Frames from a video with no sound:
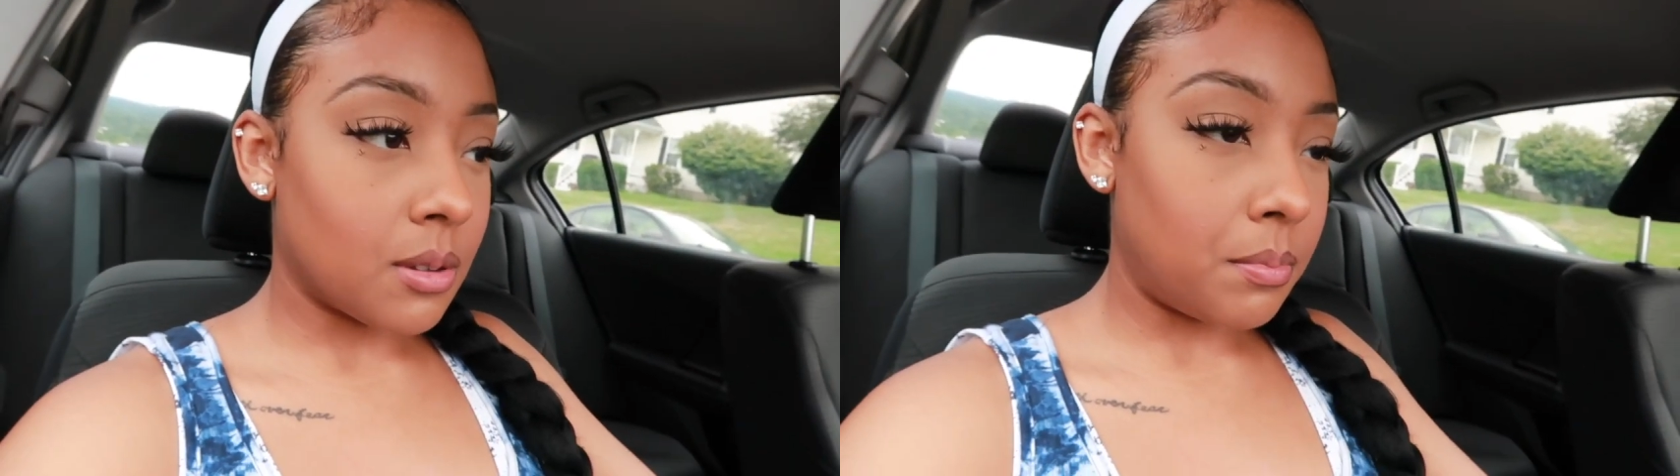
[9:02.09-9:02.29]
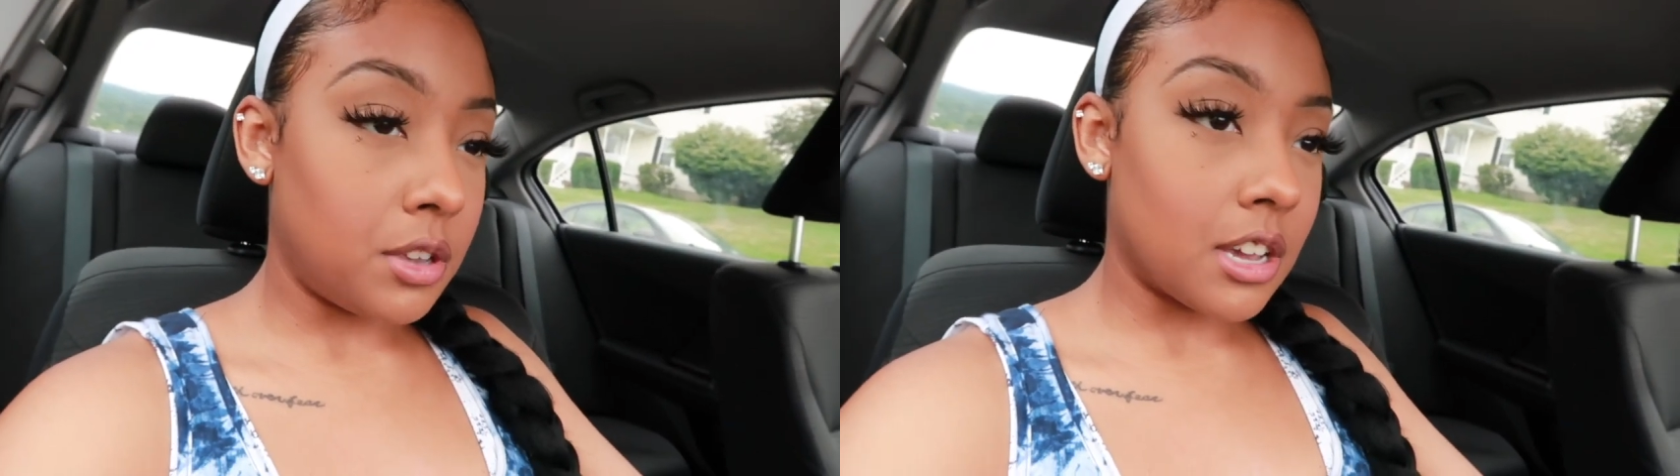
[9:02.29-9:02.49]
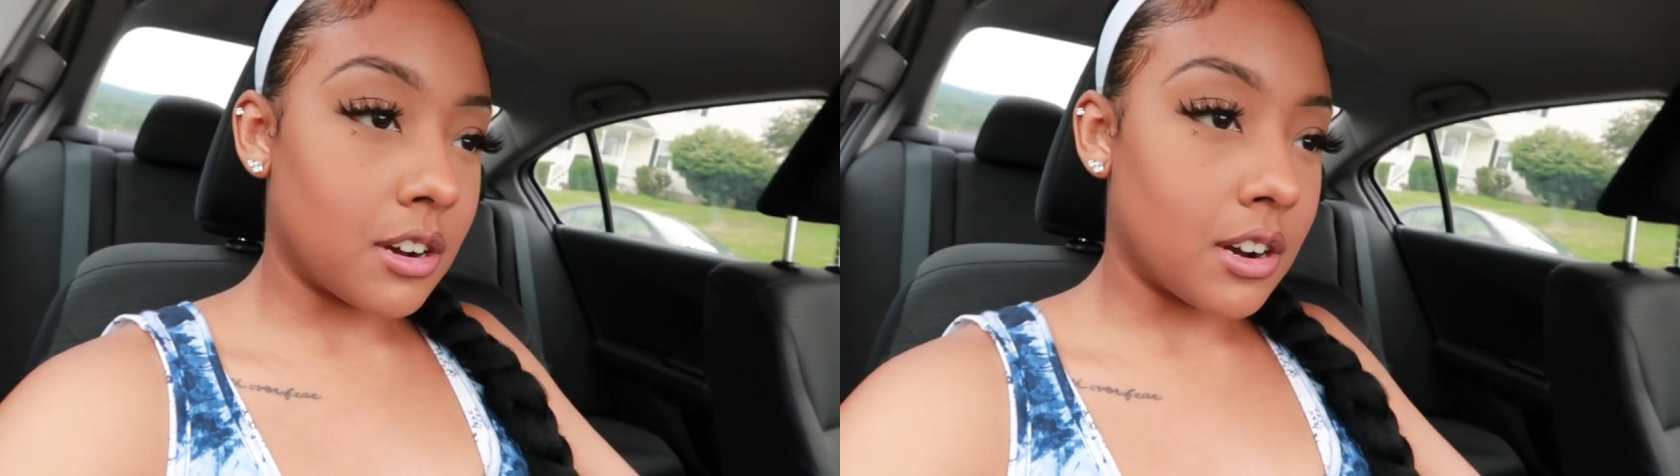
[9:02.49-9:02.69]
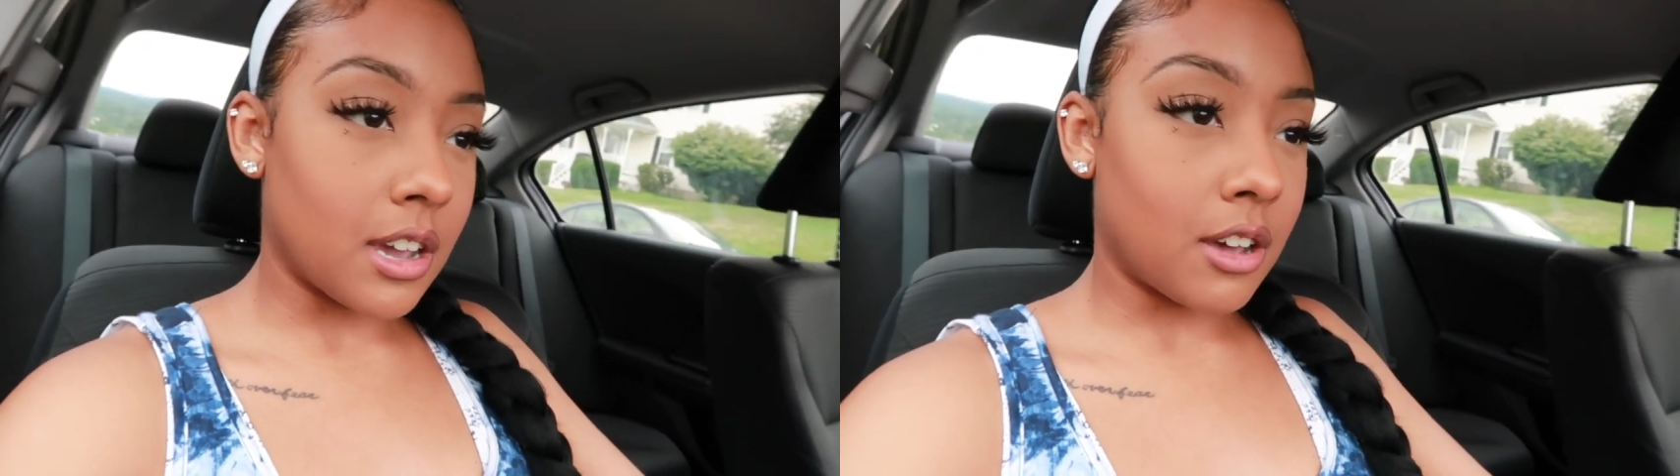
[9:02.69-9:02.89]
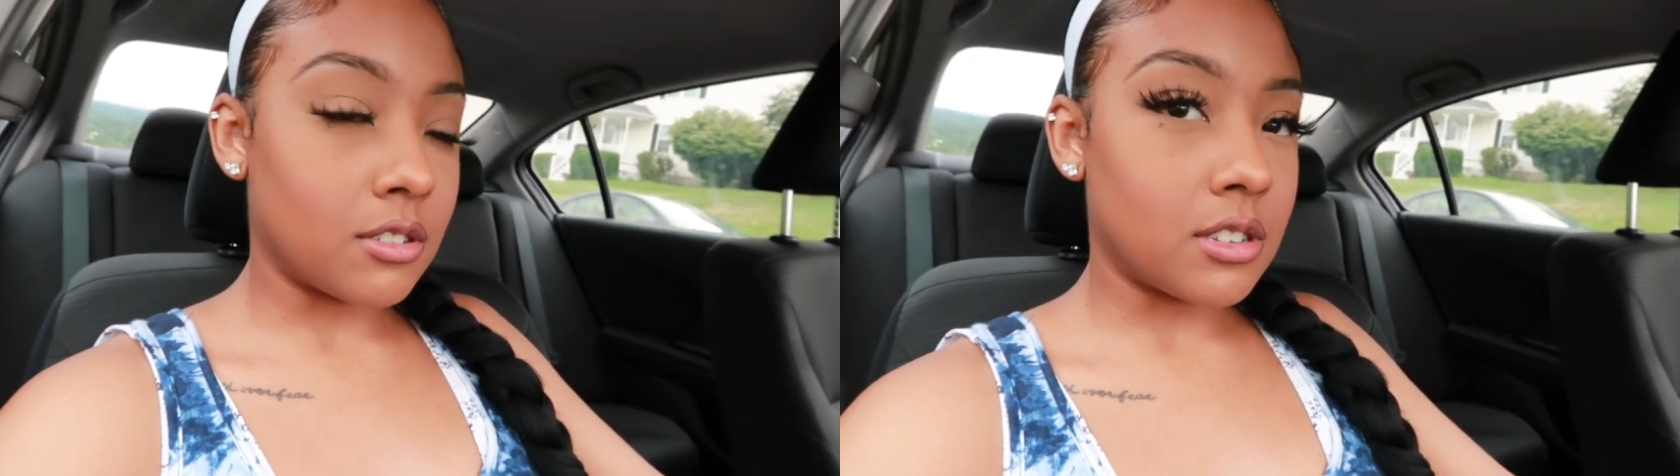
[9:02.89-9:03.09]
to be at her
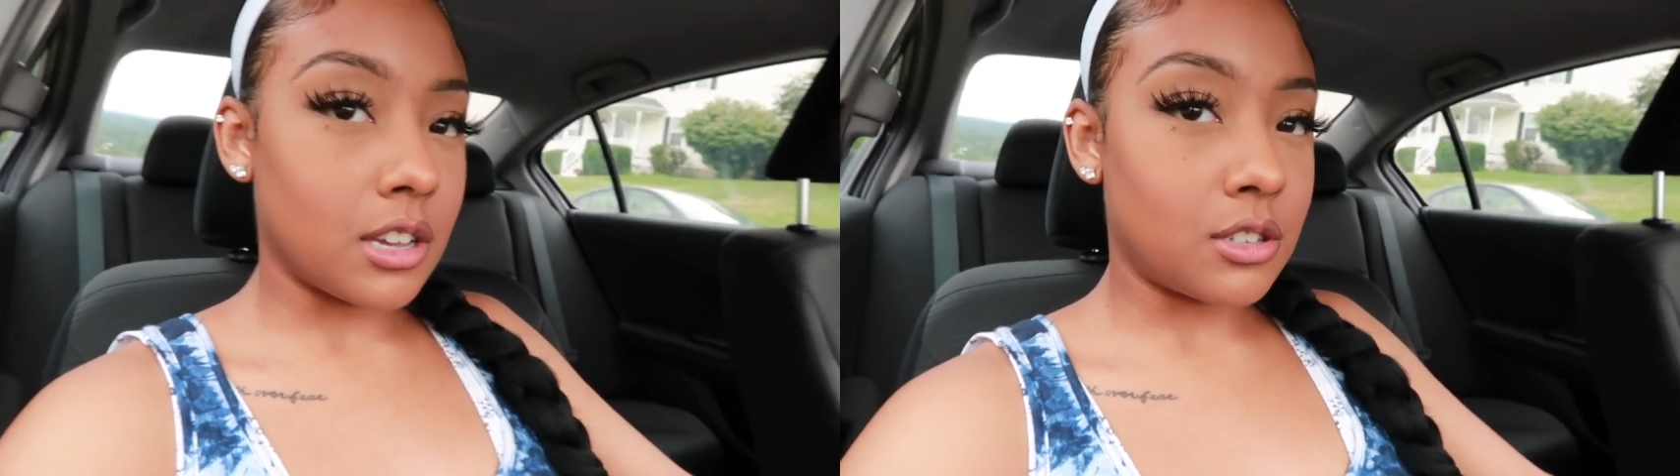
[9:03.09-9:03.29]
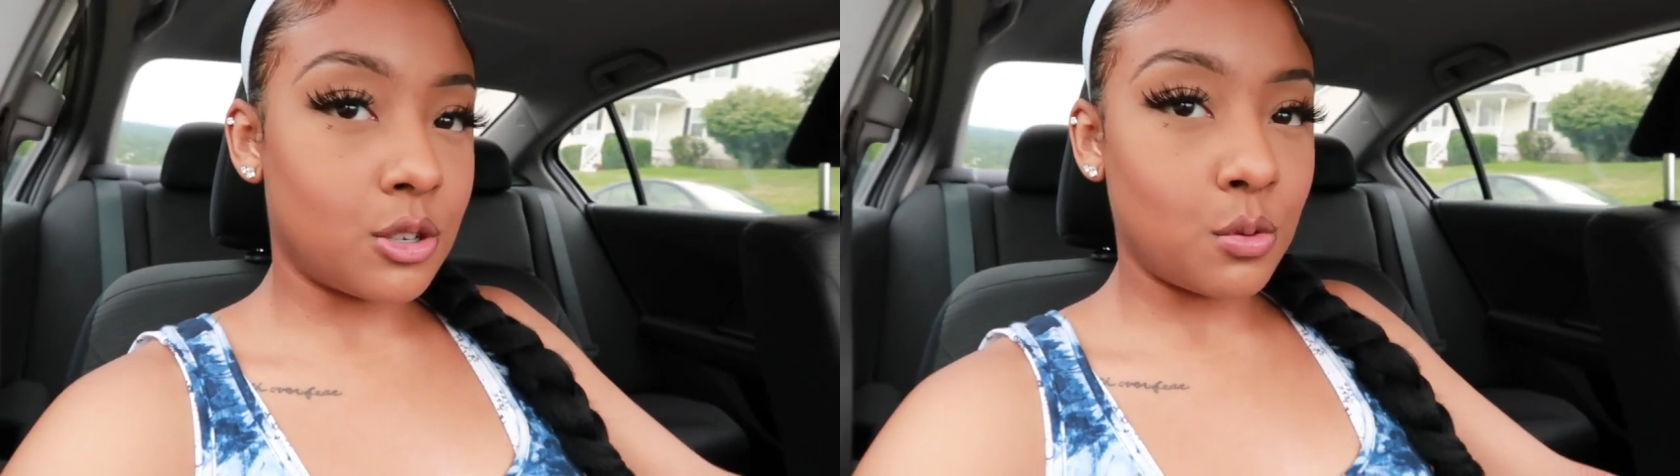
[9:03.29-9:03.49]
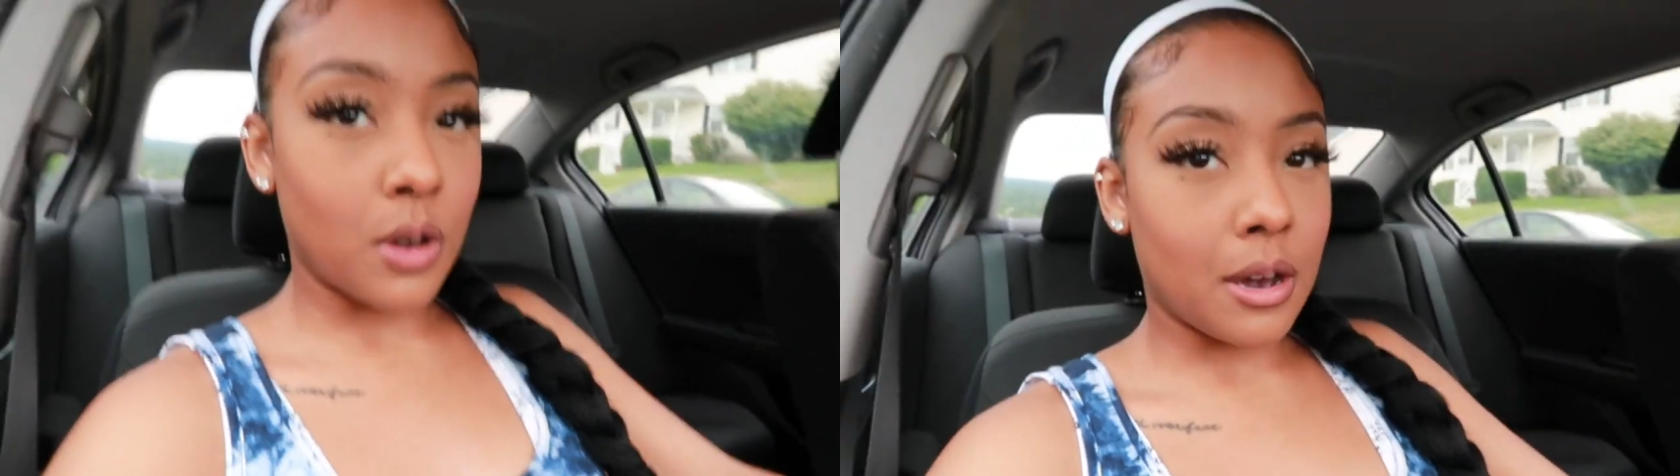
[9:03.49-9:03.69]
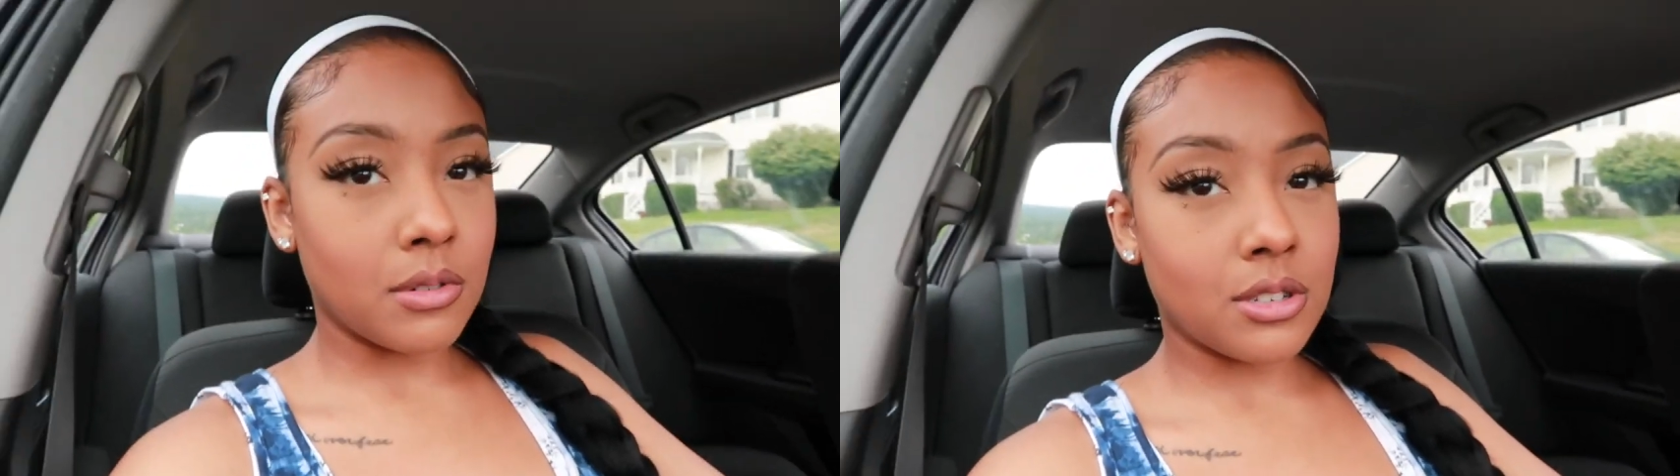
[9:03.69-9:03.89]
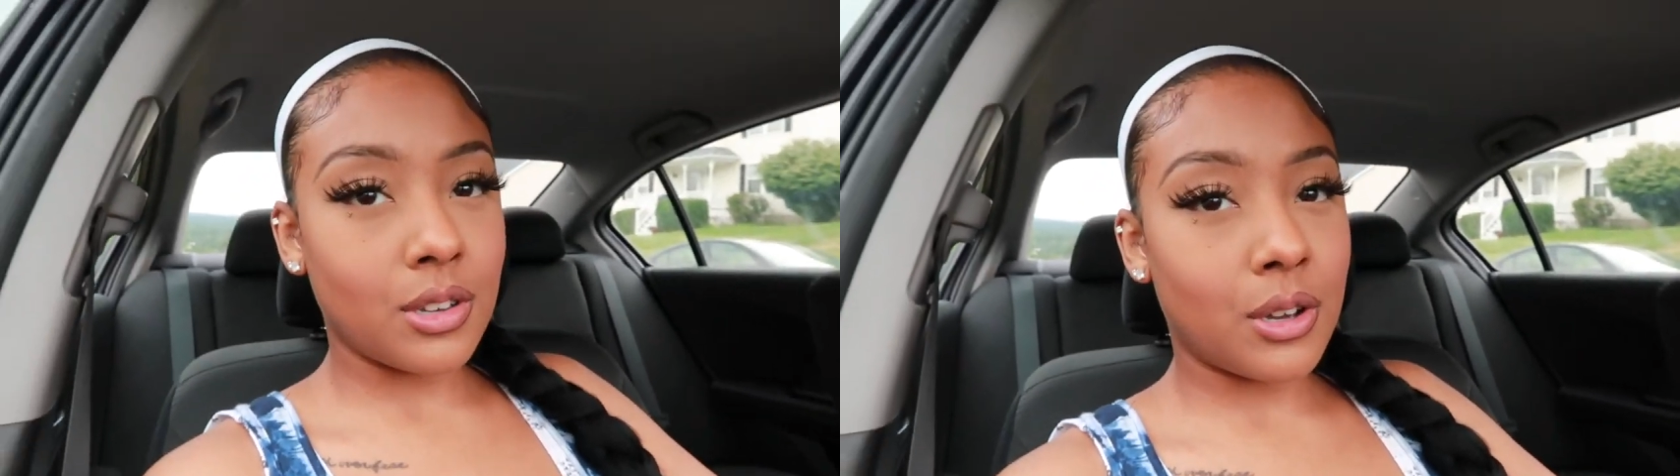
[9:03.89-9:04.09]
house like 2
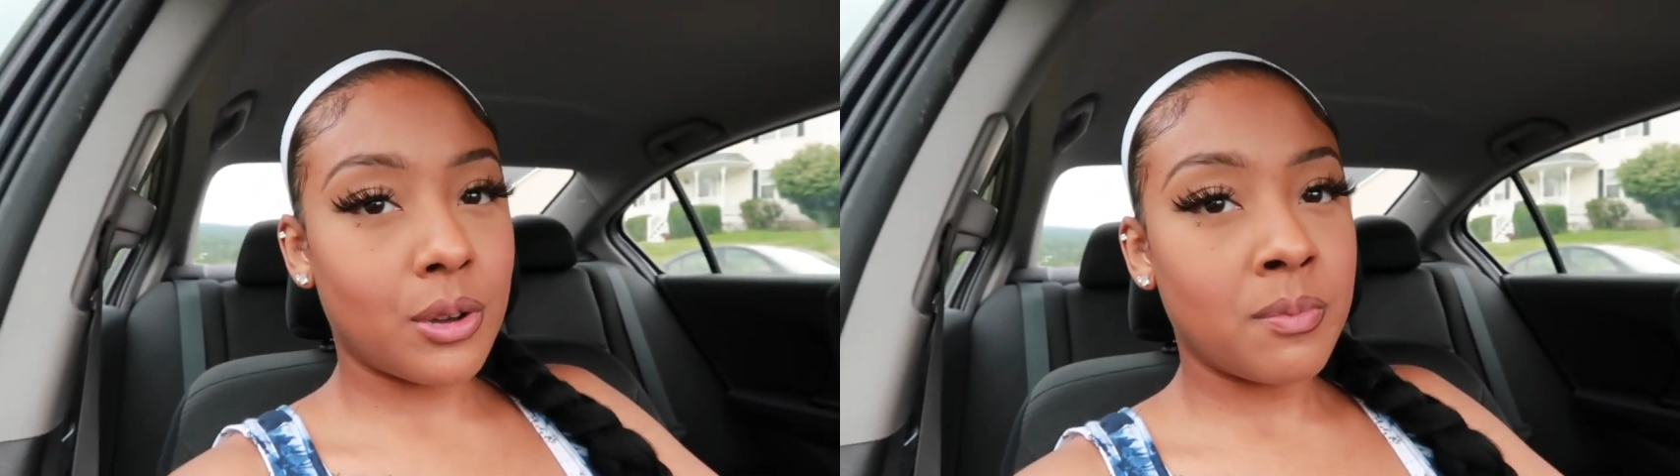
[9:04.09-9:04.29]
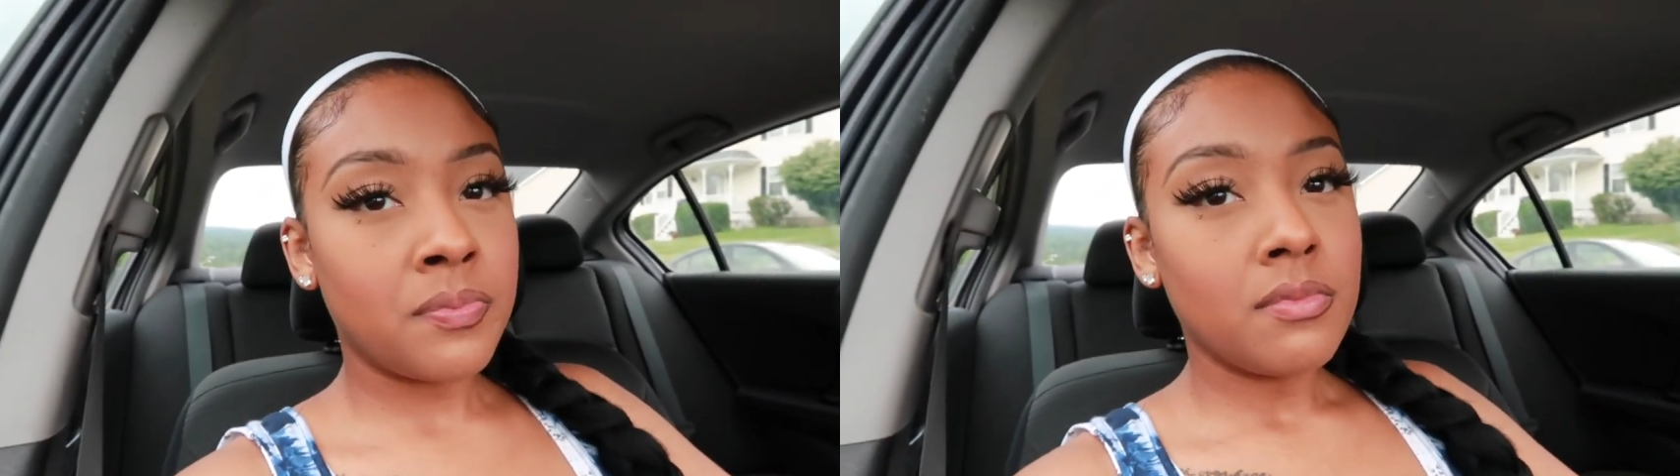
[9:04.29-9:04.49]
hours ago.